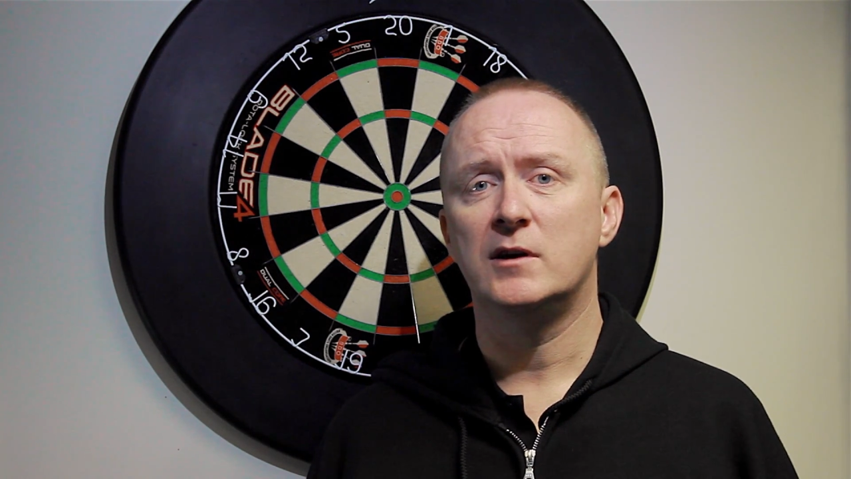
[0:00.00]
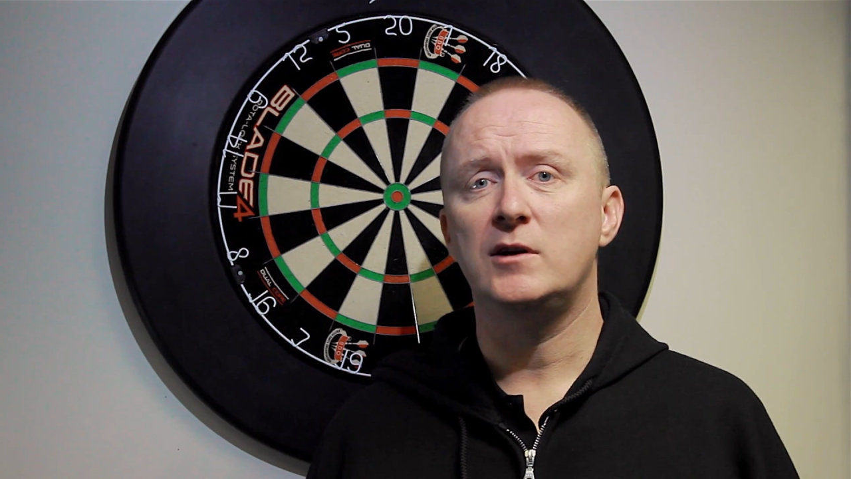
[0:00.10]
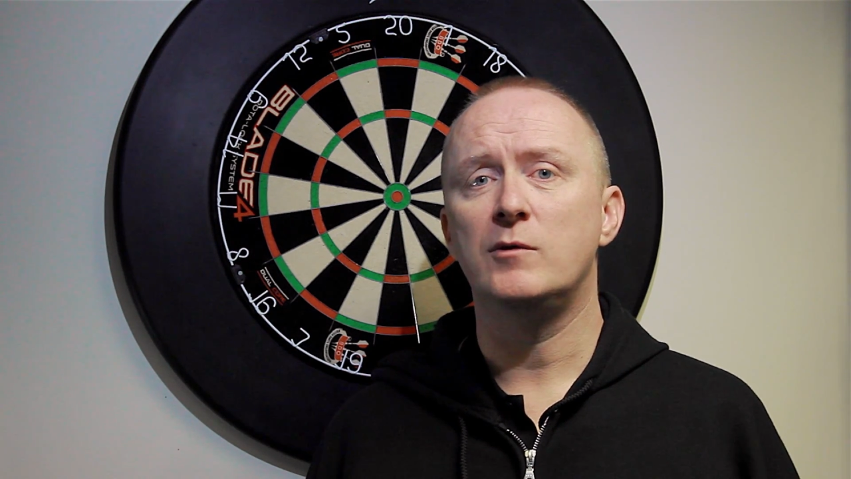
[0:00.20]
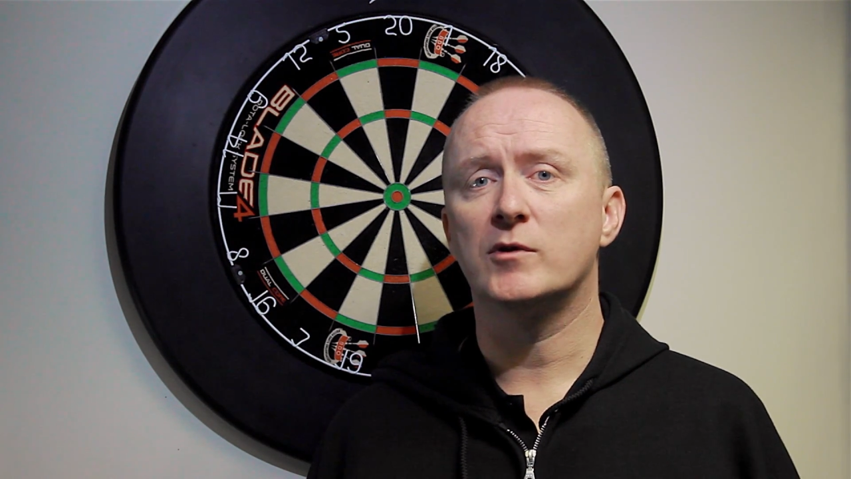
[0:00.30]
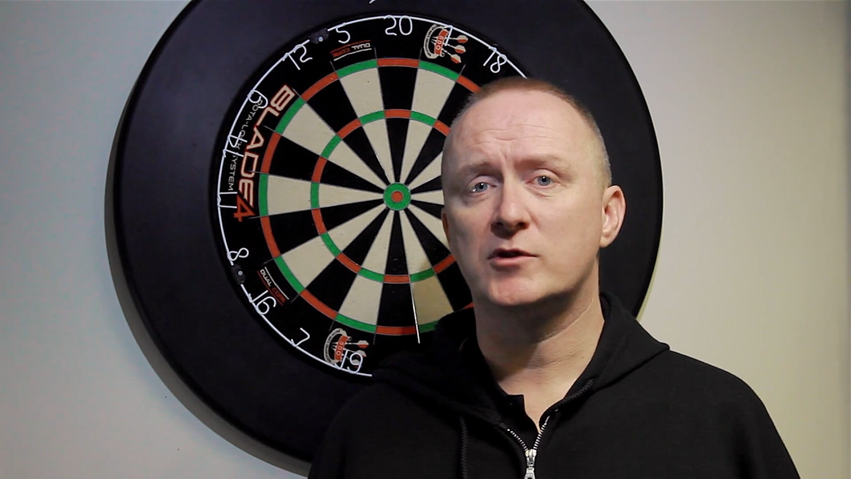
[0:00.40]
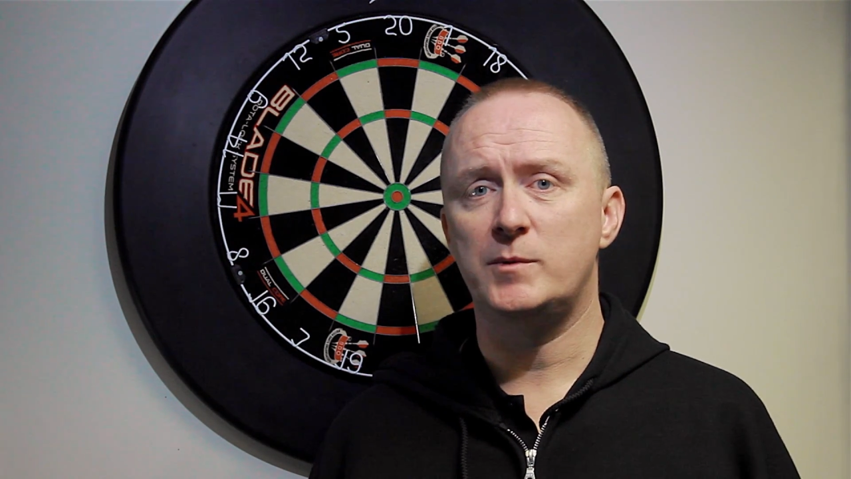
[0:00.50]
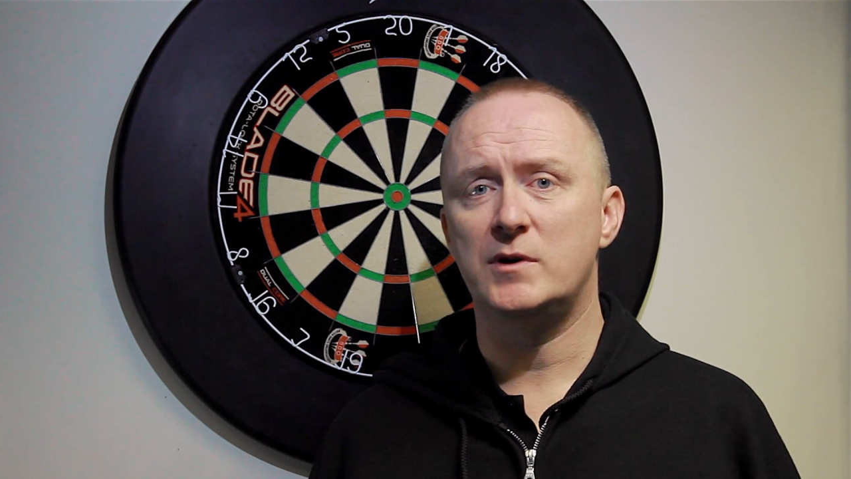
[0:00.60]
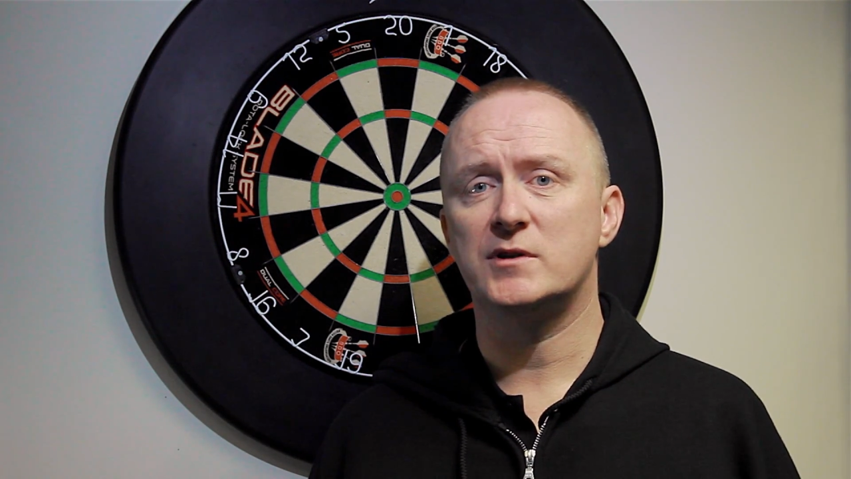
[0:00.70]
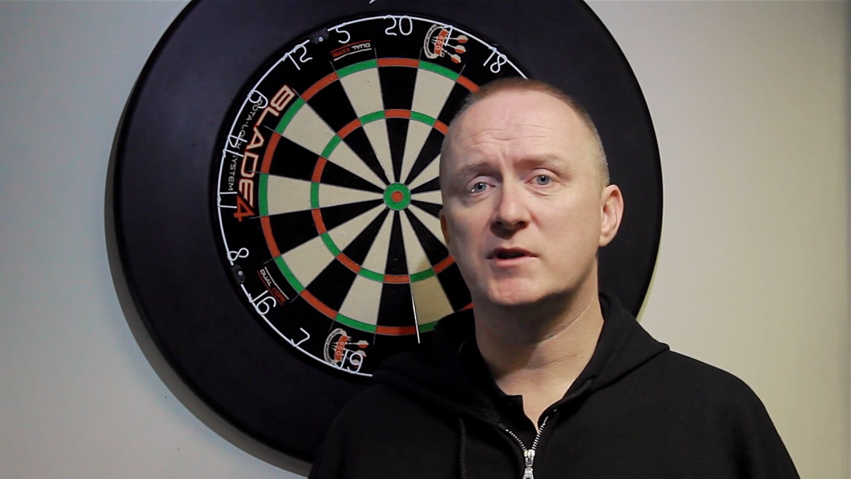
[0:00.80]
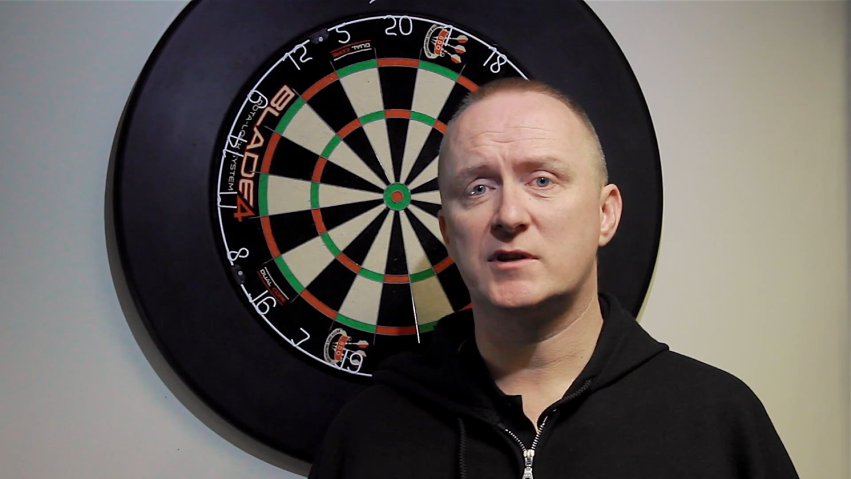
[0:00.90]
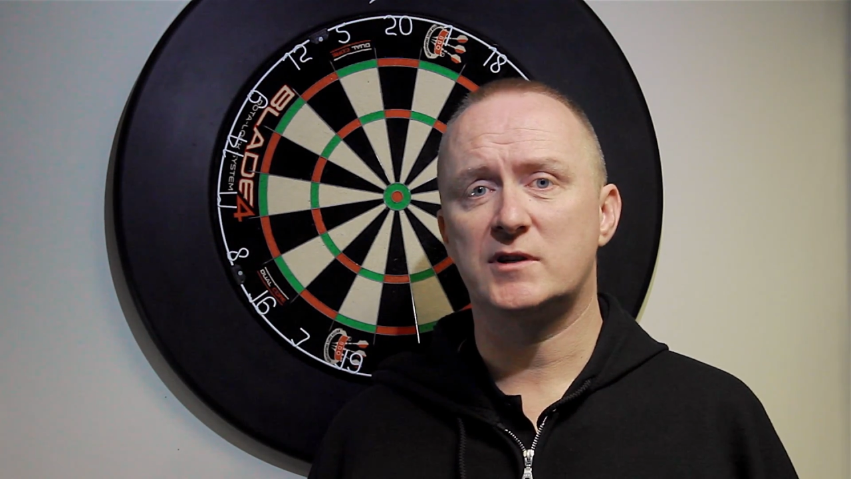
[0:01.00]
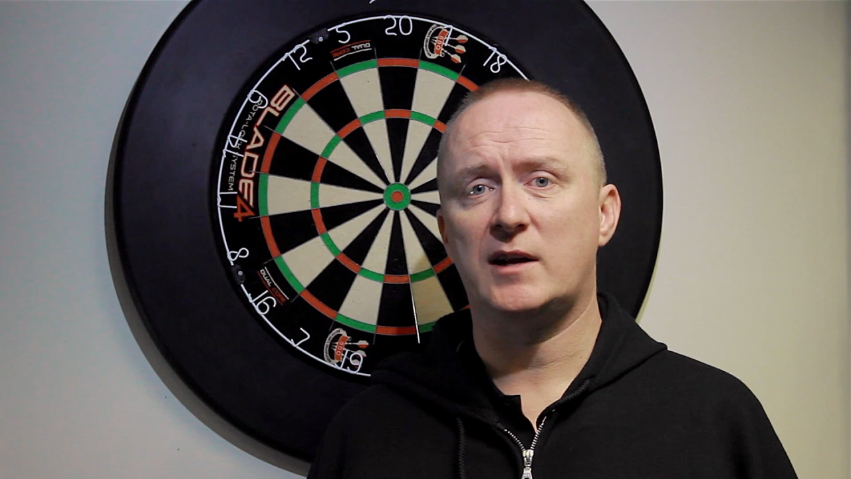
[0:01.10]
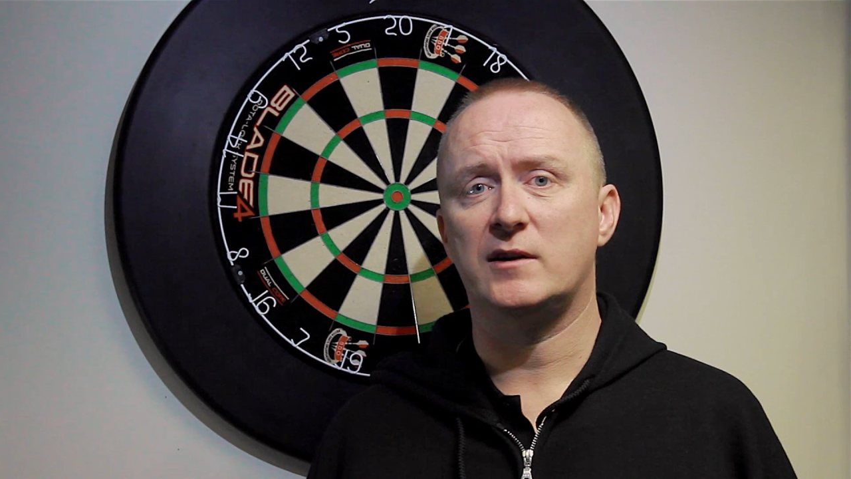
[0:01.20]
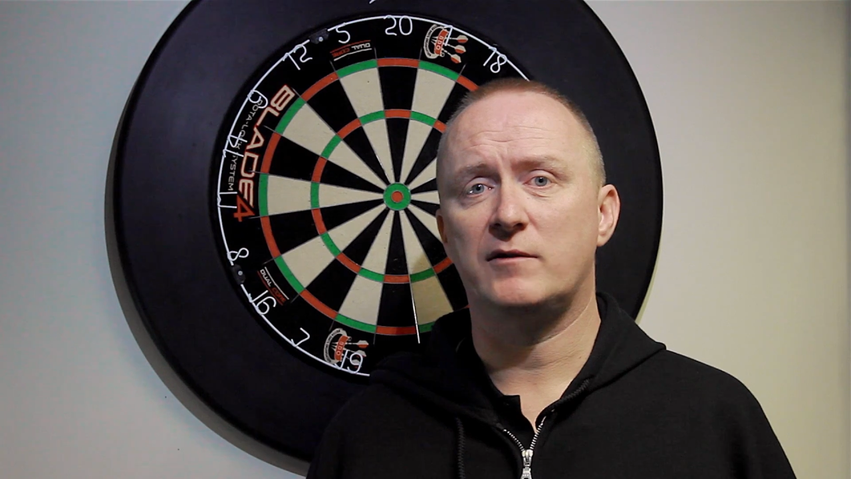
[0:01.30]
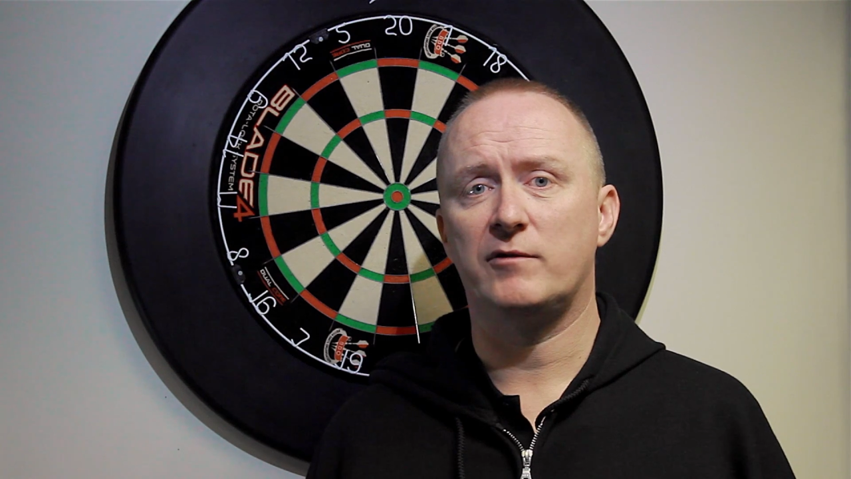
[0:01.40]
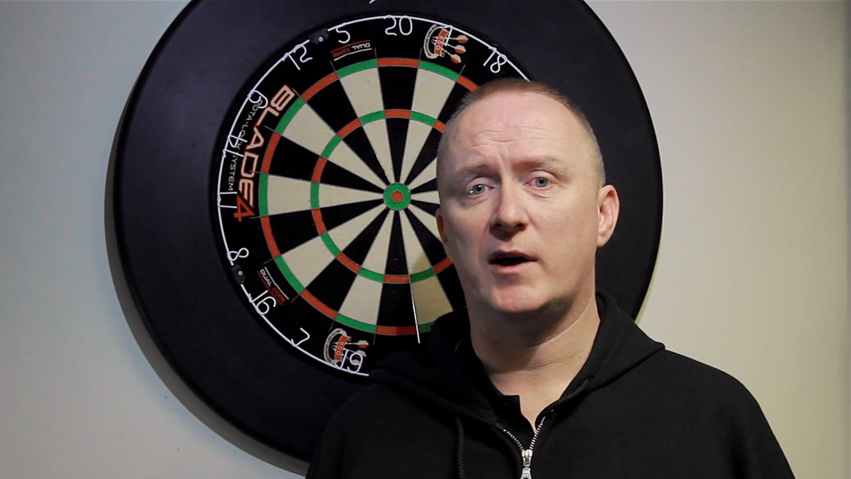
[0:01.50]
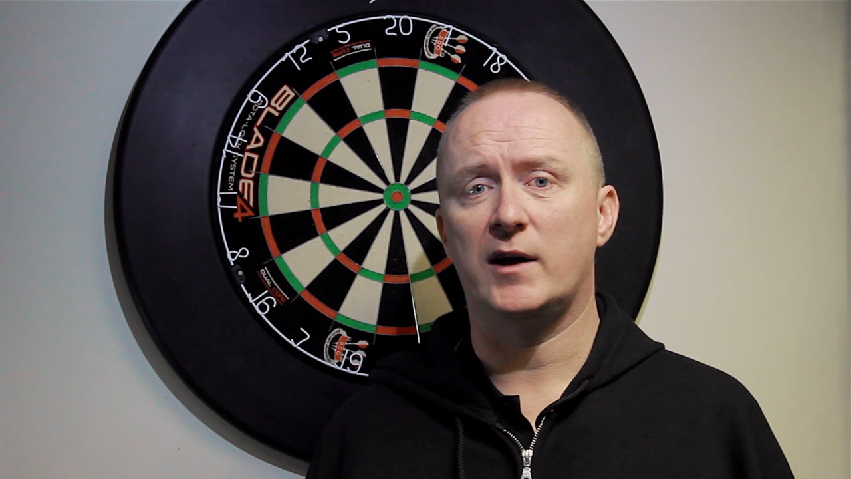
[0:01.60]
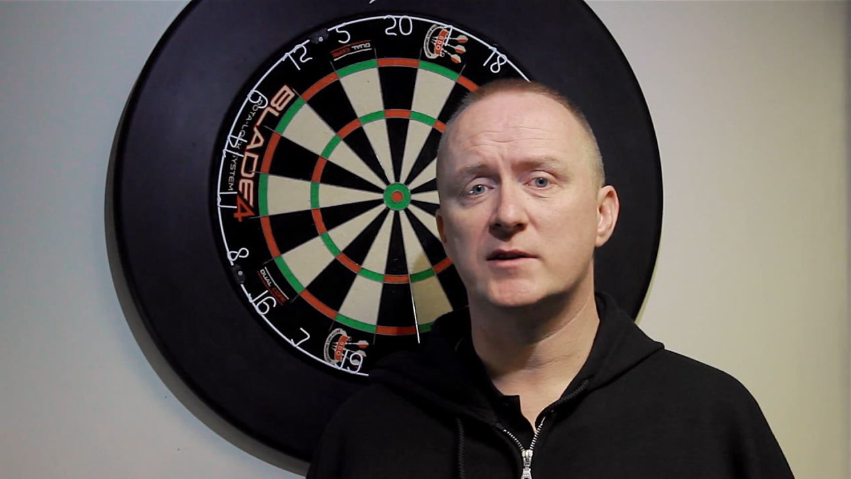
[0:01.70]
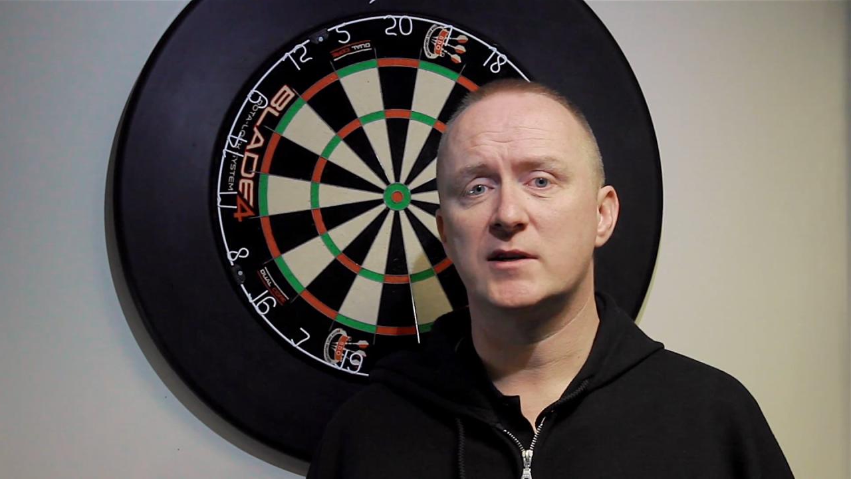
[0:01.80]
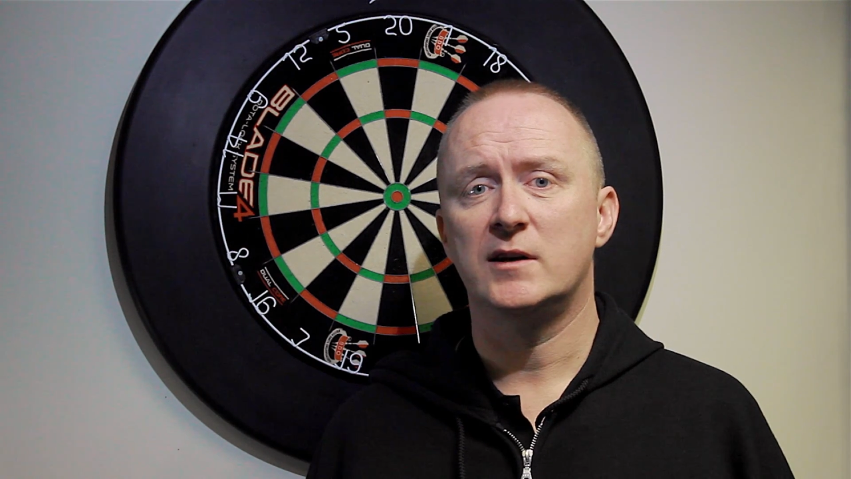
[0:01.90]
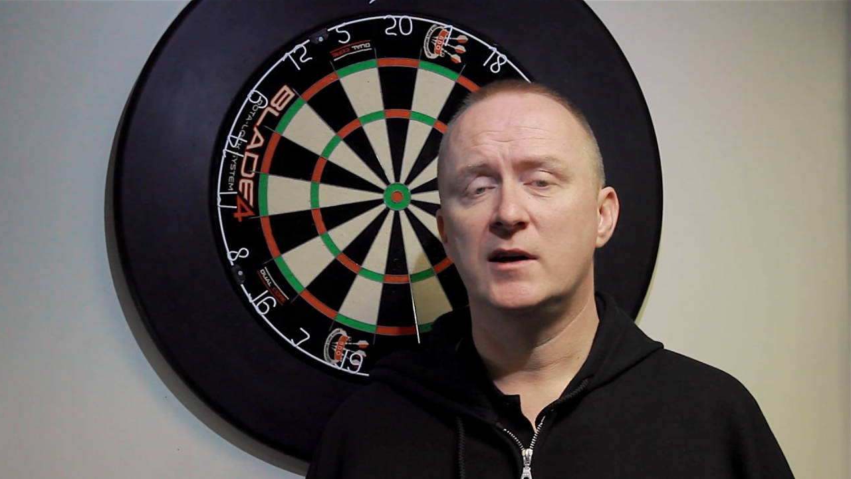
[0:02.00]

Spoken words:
you want to be using a standard flight.